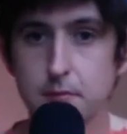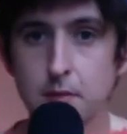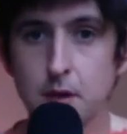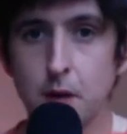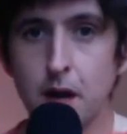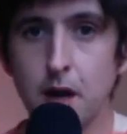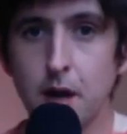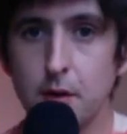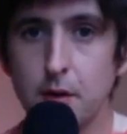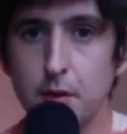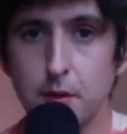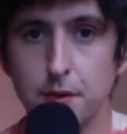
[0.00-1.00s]

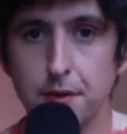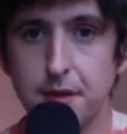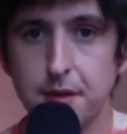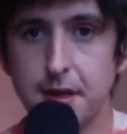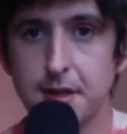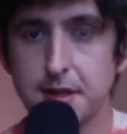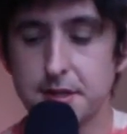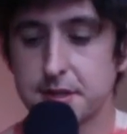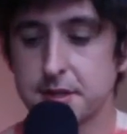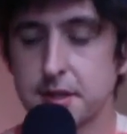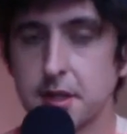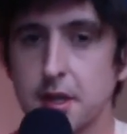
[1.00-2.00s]
Wow,
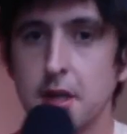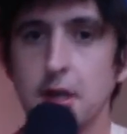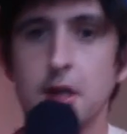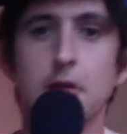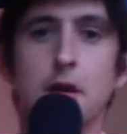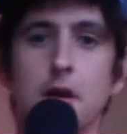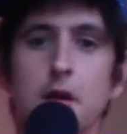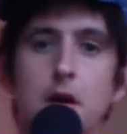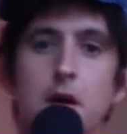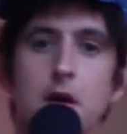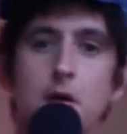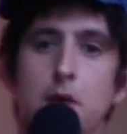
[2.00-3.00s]
thanks.
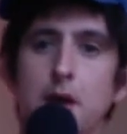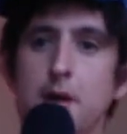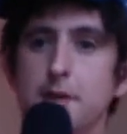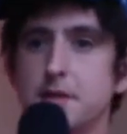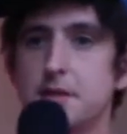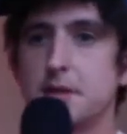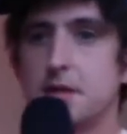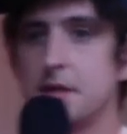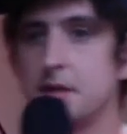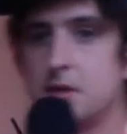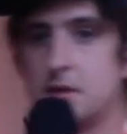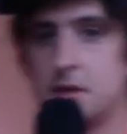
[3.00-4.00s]
Oh, wow, it's
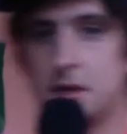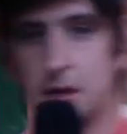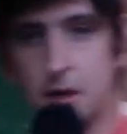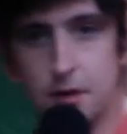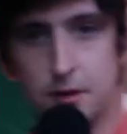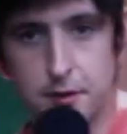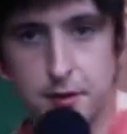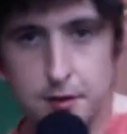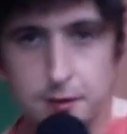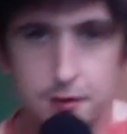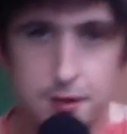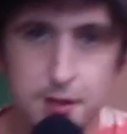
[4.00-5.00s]
the
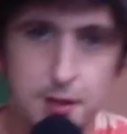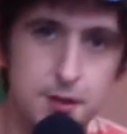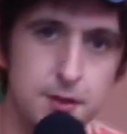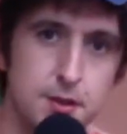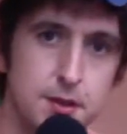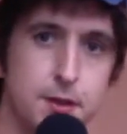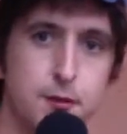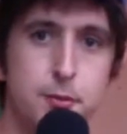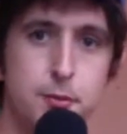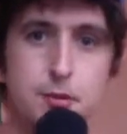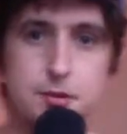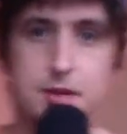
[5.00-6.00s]

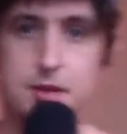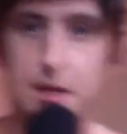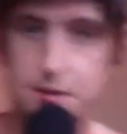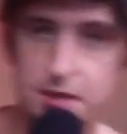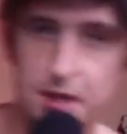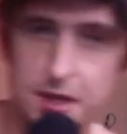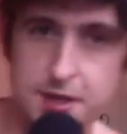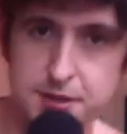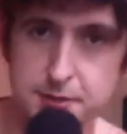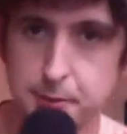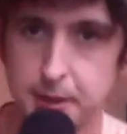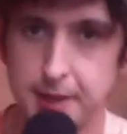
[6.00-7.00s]
Liverpool Scouse
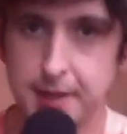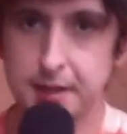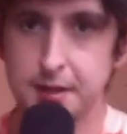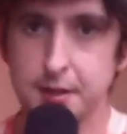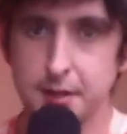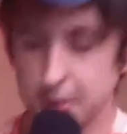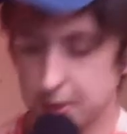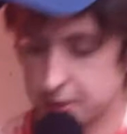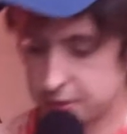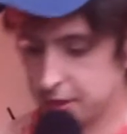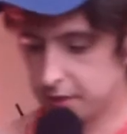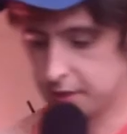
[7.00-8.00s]
guys are playing
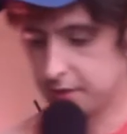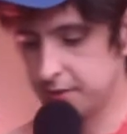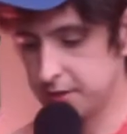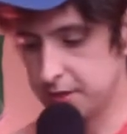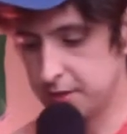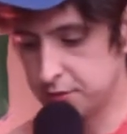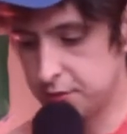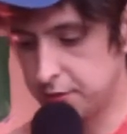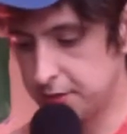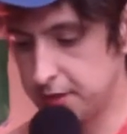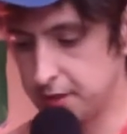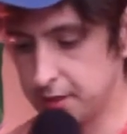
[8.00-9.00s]
soccer and they're
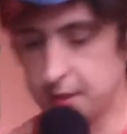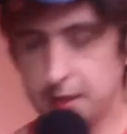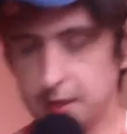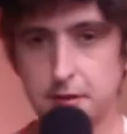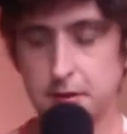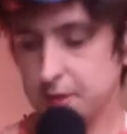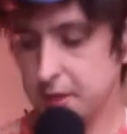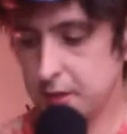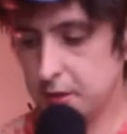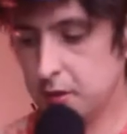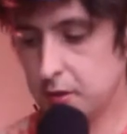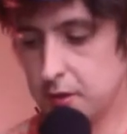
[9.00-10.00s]
drawing nil
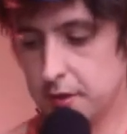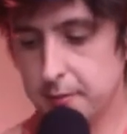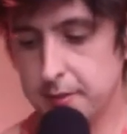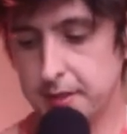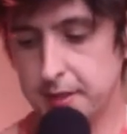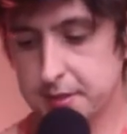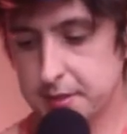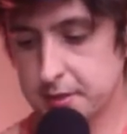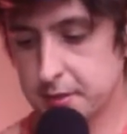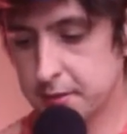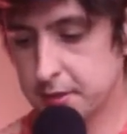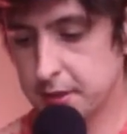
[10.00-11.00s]
all at the minute.
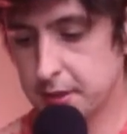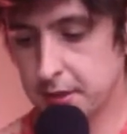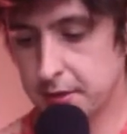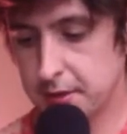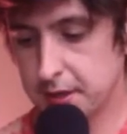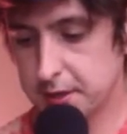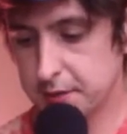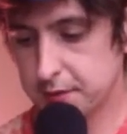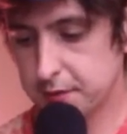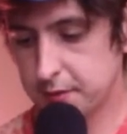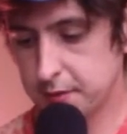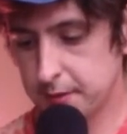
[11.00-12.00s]
So thanks
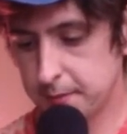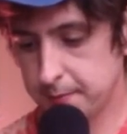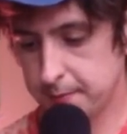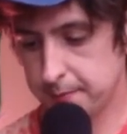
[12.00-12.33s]
for